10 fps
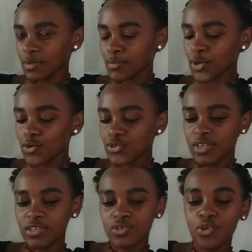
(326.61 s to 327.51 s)
because
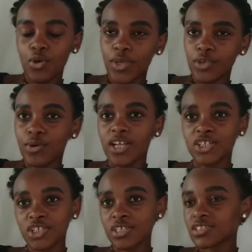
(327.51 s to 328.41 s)
there is no way you can
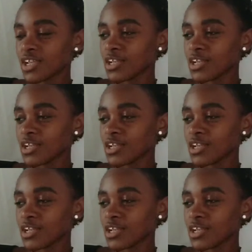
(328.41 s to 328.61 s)
change